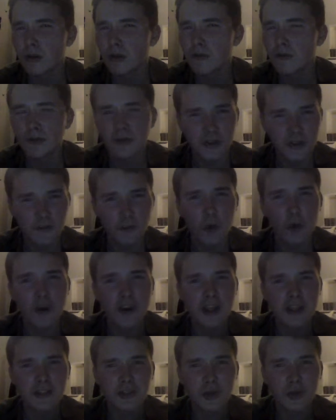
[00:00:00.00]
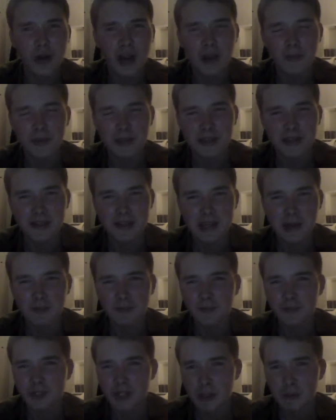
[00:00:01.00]
54 NATO round because
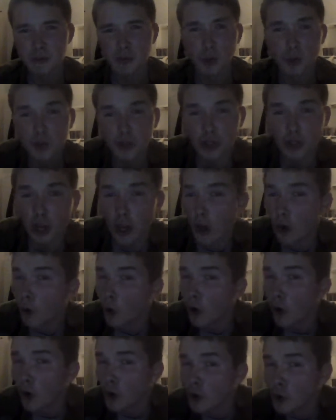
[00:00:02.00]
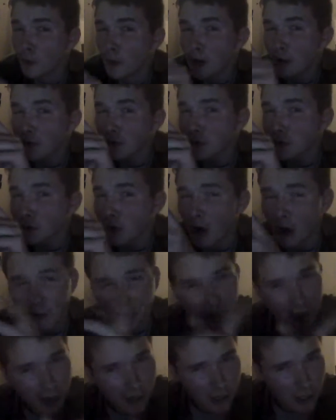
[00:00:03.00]
James Stoner's like, oh, I'm gonna make this round
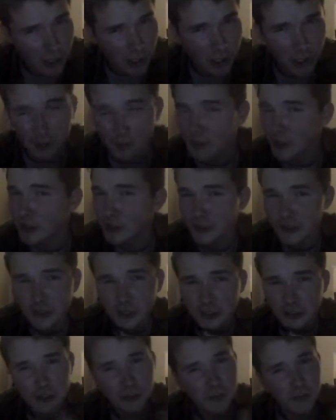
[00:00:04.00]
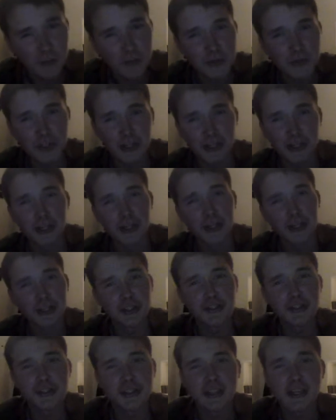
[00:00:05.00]
for that gun, but it's gonna be a machine gun,
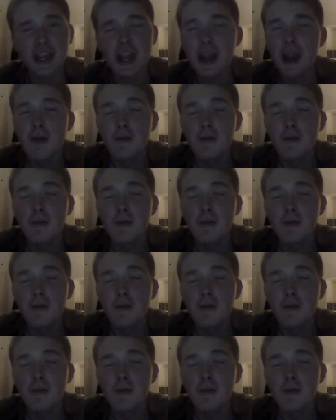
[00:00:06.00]
you see.